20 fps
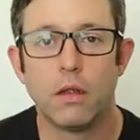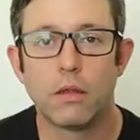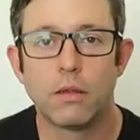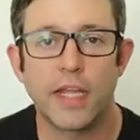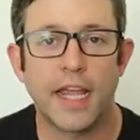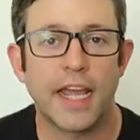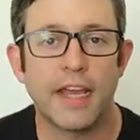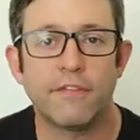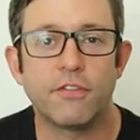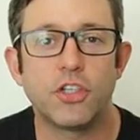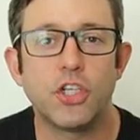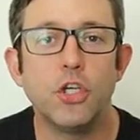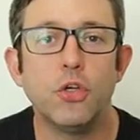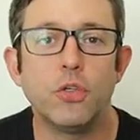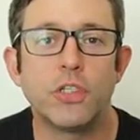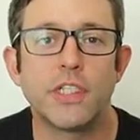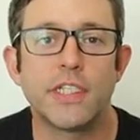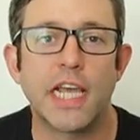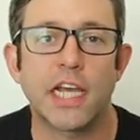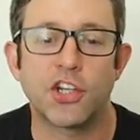They have two
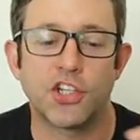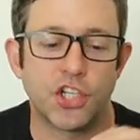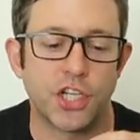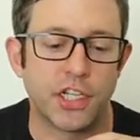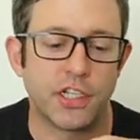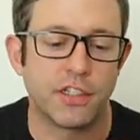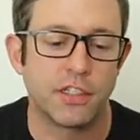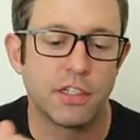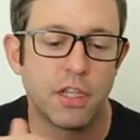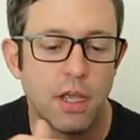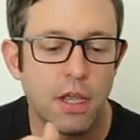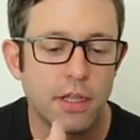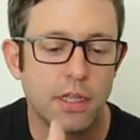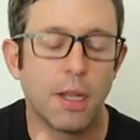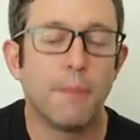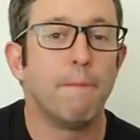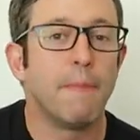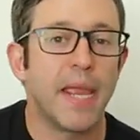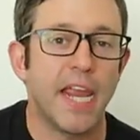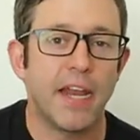sections.
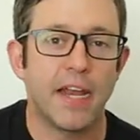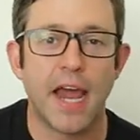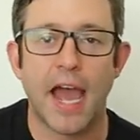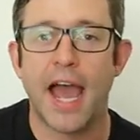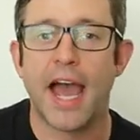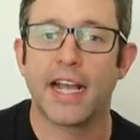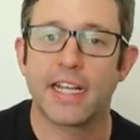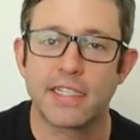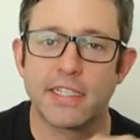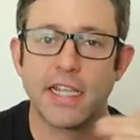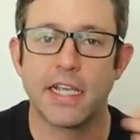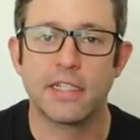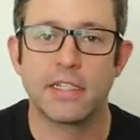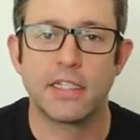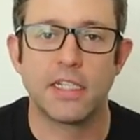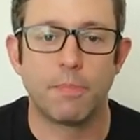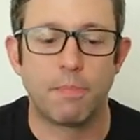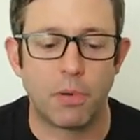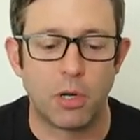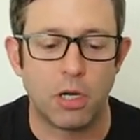The main
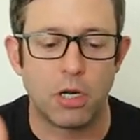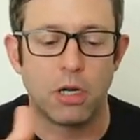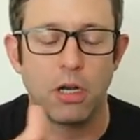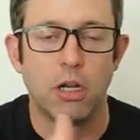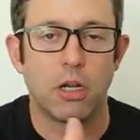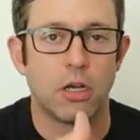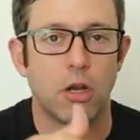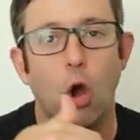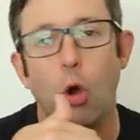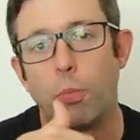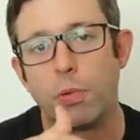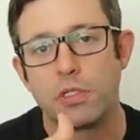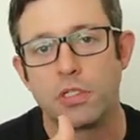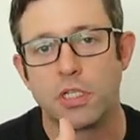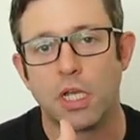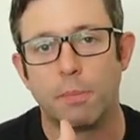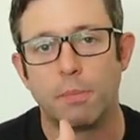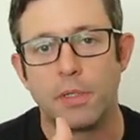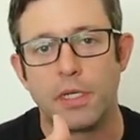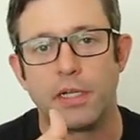access zipper
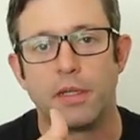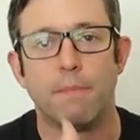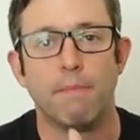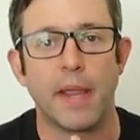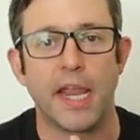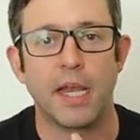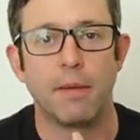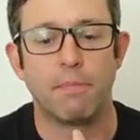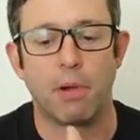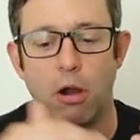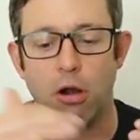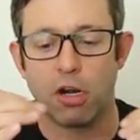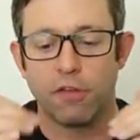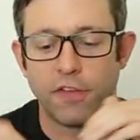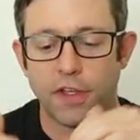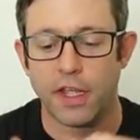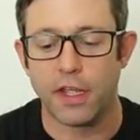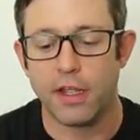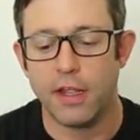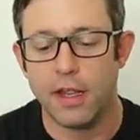opens up into the main part
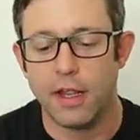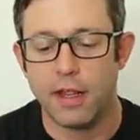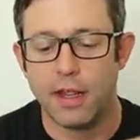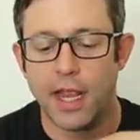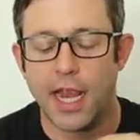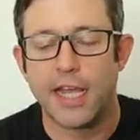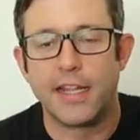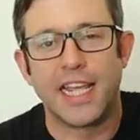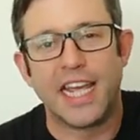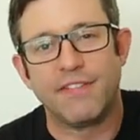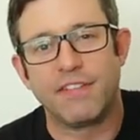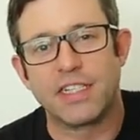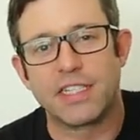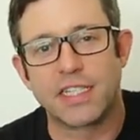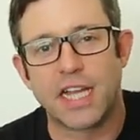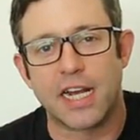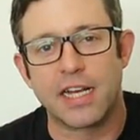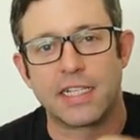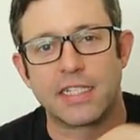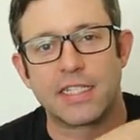of it, and they have
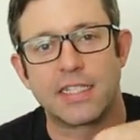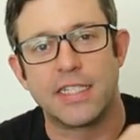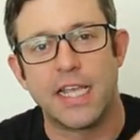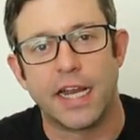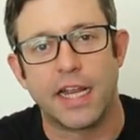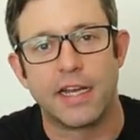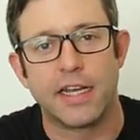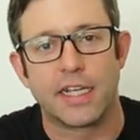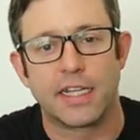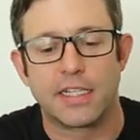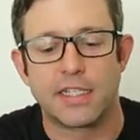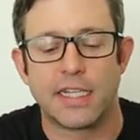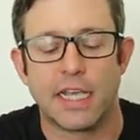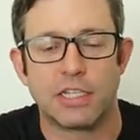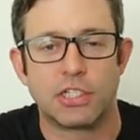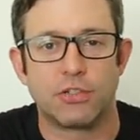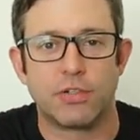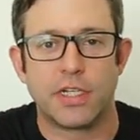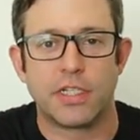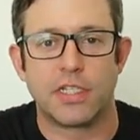this kind of second
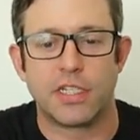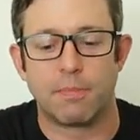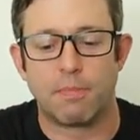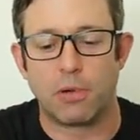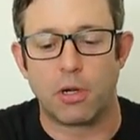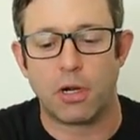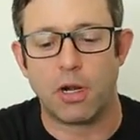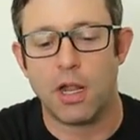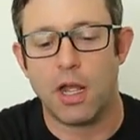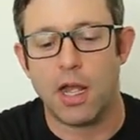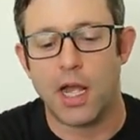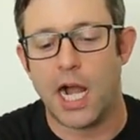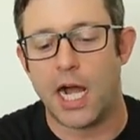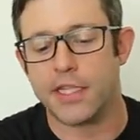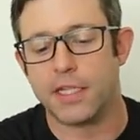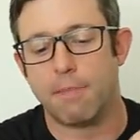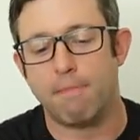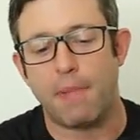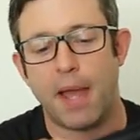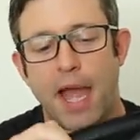accessory zipper
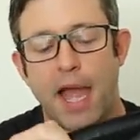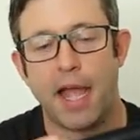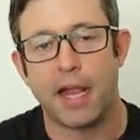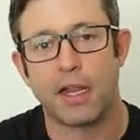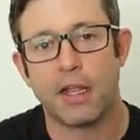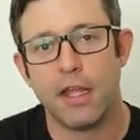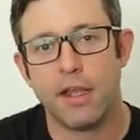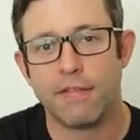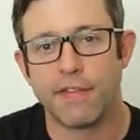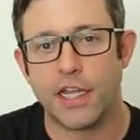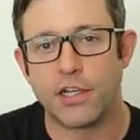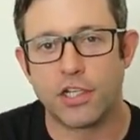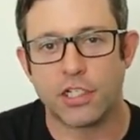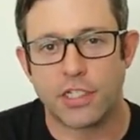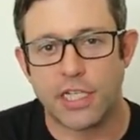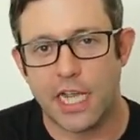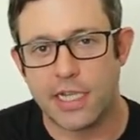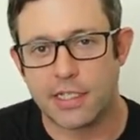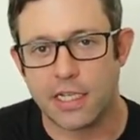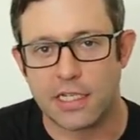on the back that
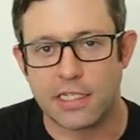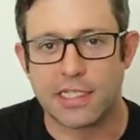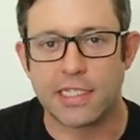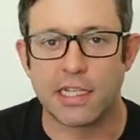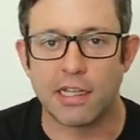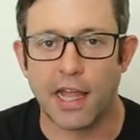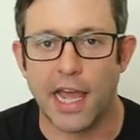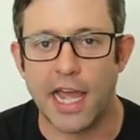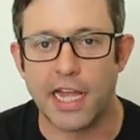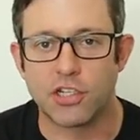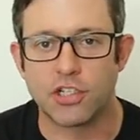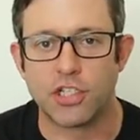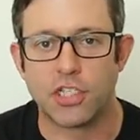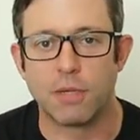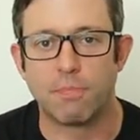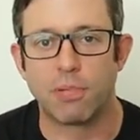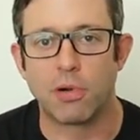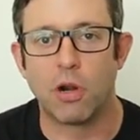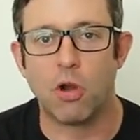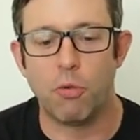just has a slash
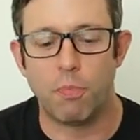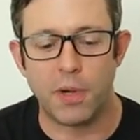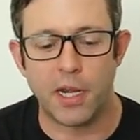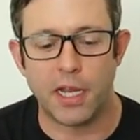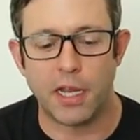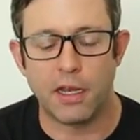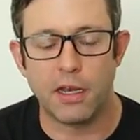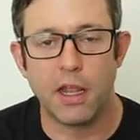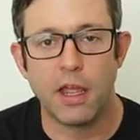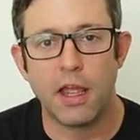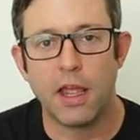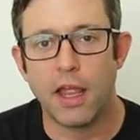zipper opening,